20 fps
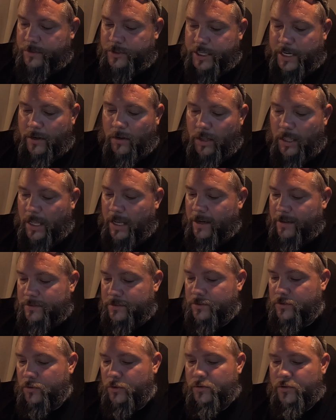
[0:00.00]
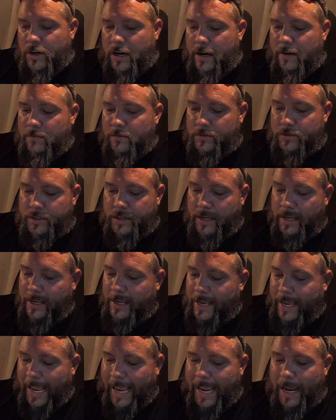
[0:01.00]
channel locks, screwdrivers,
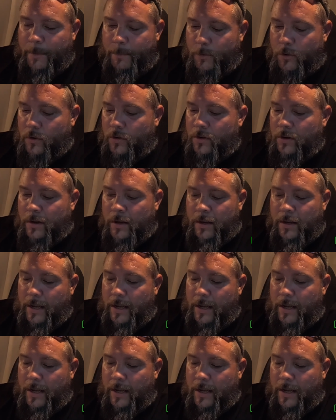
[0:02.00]
hammer.